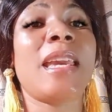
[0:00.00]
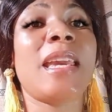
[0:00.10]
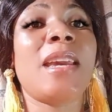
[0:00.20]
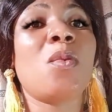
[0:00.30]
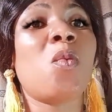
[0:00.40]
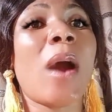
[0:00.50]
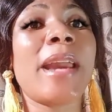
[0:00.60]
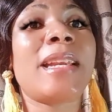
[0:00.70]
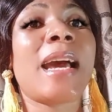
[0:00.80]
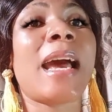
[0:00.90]
a
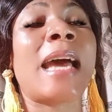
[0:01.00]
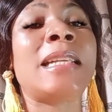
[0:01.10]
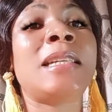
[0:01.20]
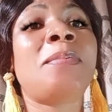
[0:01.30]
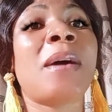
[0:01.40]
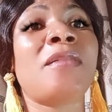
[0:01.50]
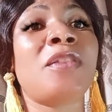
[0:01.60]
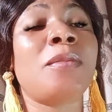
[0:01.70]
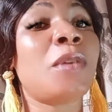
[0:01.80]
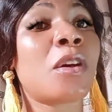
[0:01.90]
wider and deeper
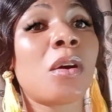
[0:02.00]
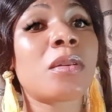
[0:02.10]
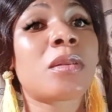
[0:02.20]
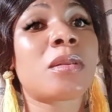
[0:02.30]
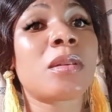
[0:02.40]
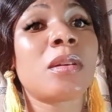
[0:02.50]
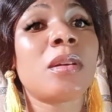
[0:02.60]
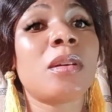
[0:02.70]
V, because